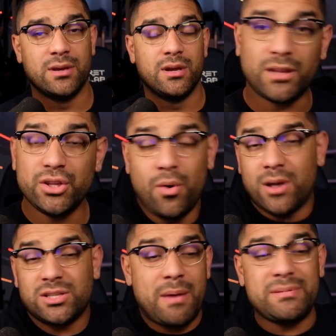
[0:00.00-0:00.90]
You also
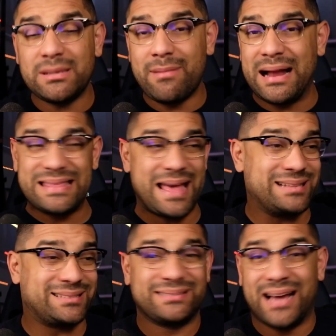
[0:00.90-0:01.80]
may be somebody that is
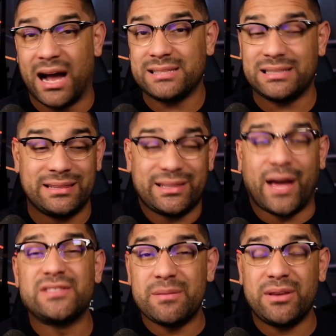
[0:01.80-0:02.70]
honestly loves
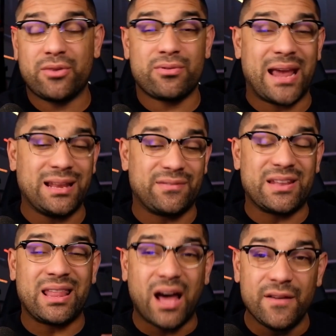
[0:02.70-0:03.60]
to be creative and
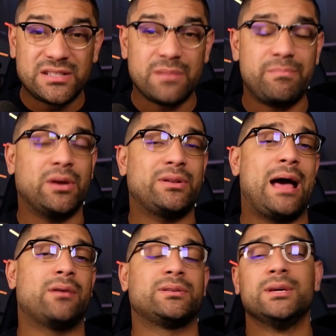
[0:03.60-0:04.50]
loves to build
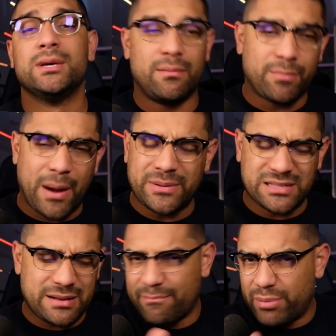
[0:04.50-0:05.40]
out properties
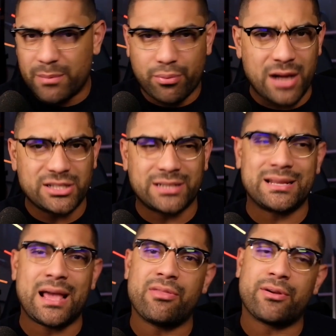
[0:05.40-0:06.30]
and put a project
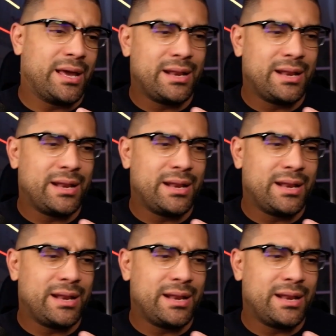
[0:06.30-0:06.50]
together